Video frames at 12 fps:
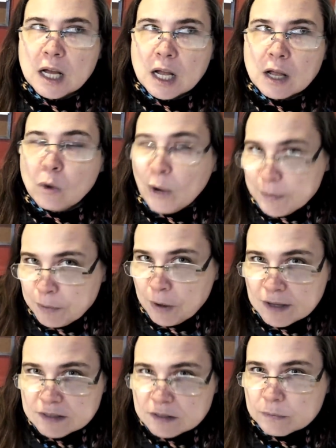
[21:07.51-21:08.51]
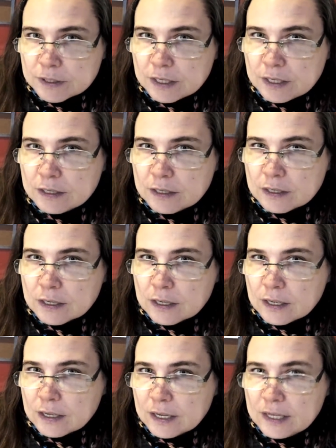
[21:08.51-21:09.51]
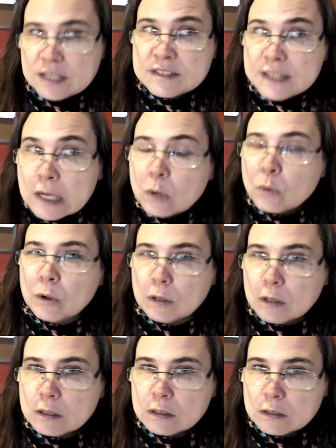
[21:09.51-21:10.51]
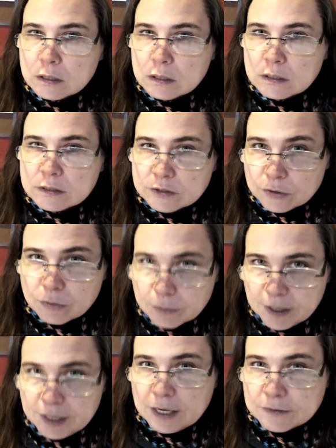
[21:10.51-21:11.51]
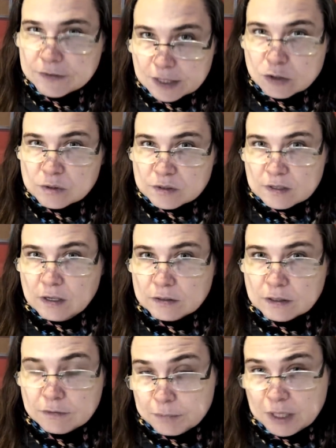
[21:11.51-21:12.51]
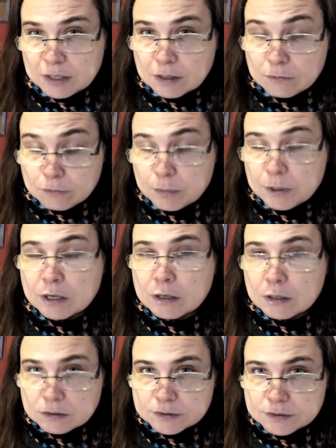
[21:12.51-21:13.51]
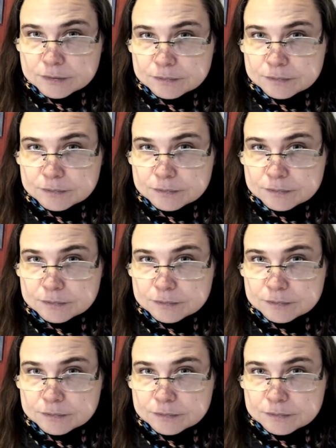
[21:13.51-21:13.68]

Quite possibly, it is equal to the rate of sexual assault of men, of women and girls.